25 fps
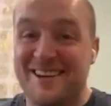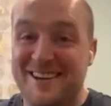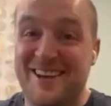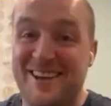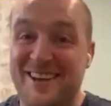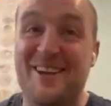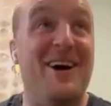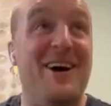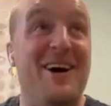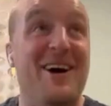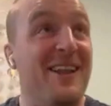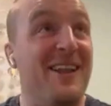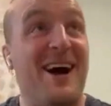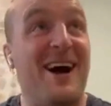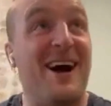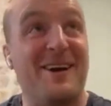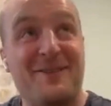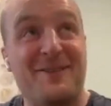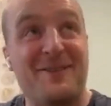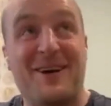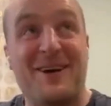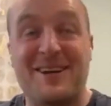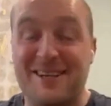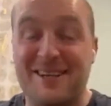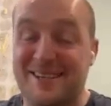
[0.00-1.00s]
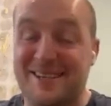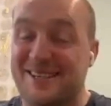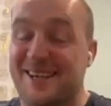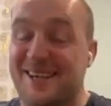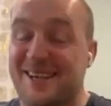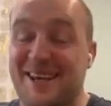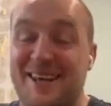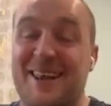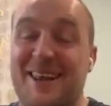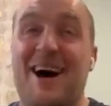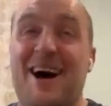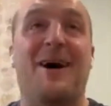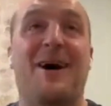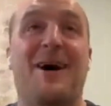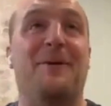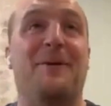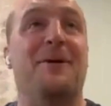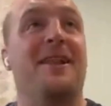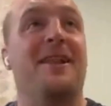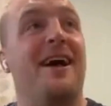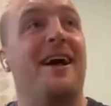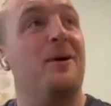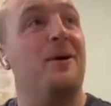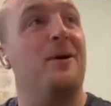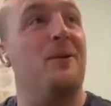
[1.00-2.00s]
You know, like when you see that, I
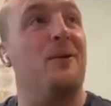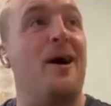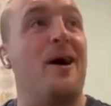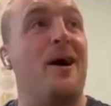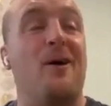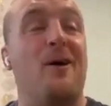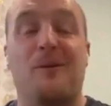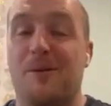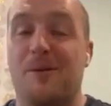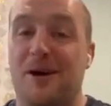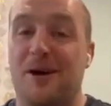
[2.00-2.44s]
was like, wow.